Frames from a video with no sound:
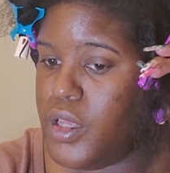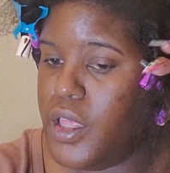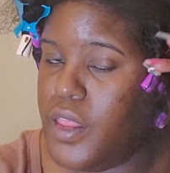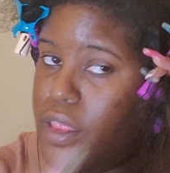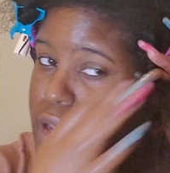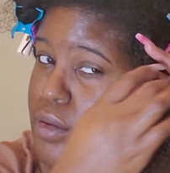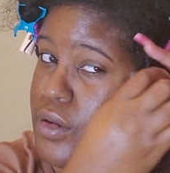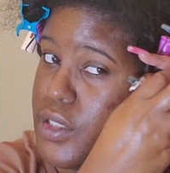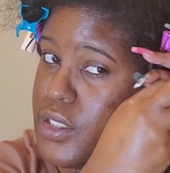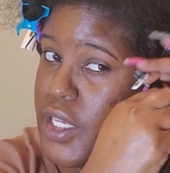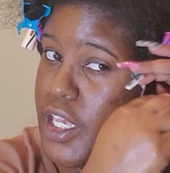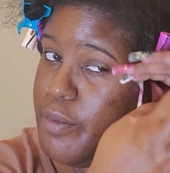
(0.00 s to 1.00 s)
And then I'm gonna
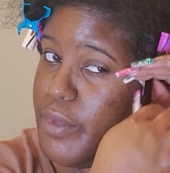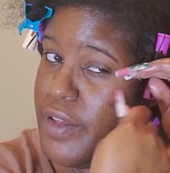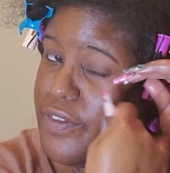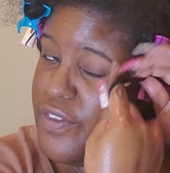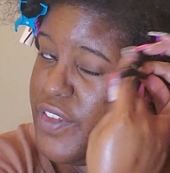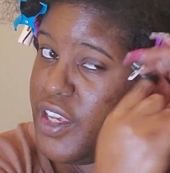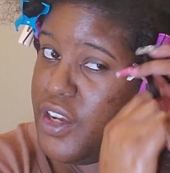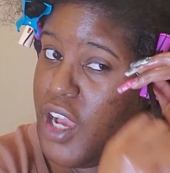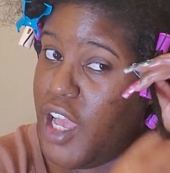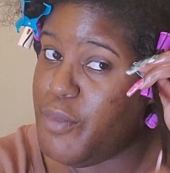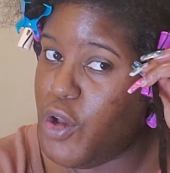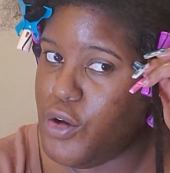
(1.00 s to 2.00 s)
take my finger.
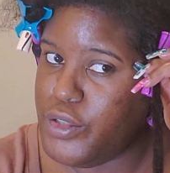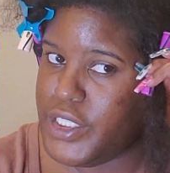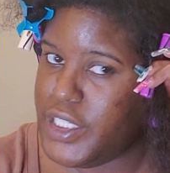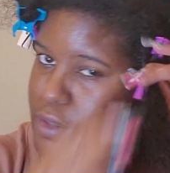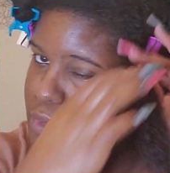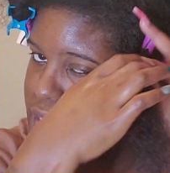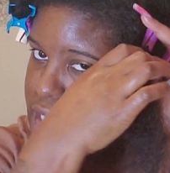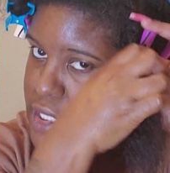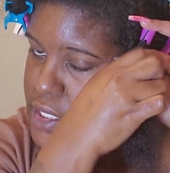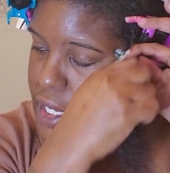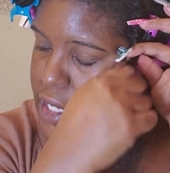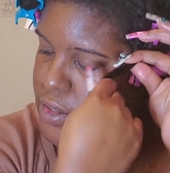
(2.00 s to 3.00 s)
I'm holding it with
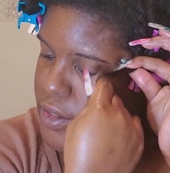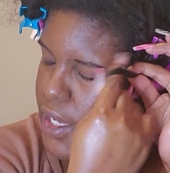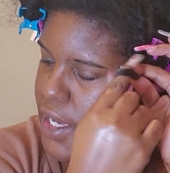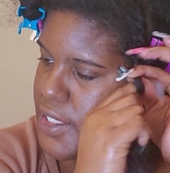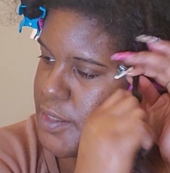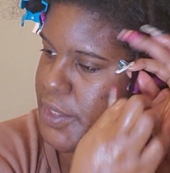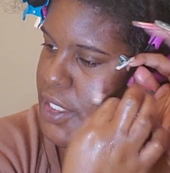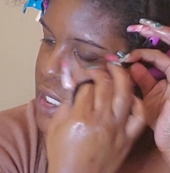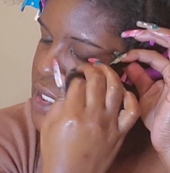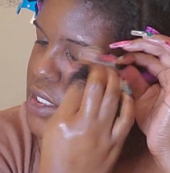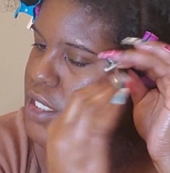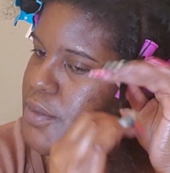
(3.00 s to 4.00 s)
this hand, you guys,
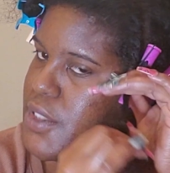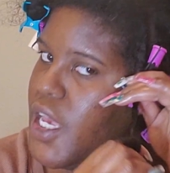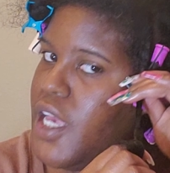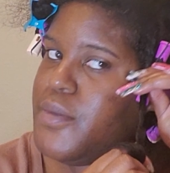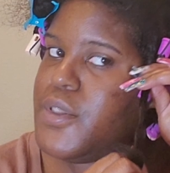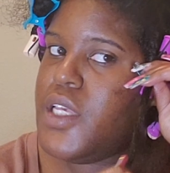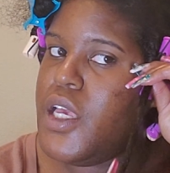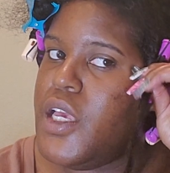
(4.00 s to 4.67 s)
because sometimes,